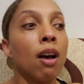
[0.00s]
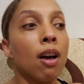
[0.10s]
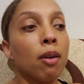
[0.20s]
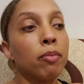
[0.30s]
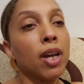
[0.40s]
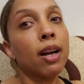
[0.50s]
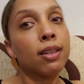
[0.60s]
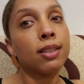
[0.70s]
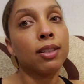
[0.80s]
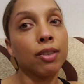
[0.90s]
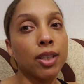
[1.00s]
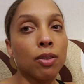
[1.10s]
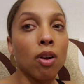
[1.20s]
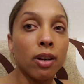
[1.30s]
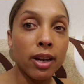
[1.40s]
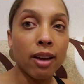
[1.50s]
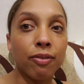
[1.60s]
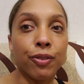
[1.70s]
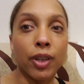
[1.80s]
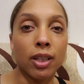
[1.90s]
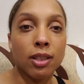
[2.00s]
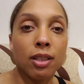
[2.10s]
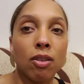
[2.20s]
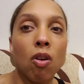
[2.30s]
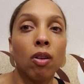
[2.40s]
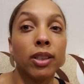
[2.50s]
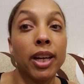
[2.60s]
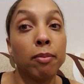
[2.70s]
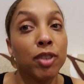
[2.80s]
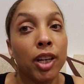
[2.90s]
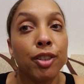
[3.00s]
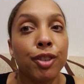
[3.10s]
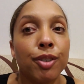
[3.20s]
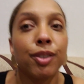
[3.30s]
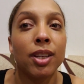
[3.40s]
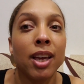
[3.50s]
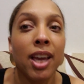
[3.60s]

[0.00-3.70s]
docuseries on Netflix called Game Changers.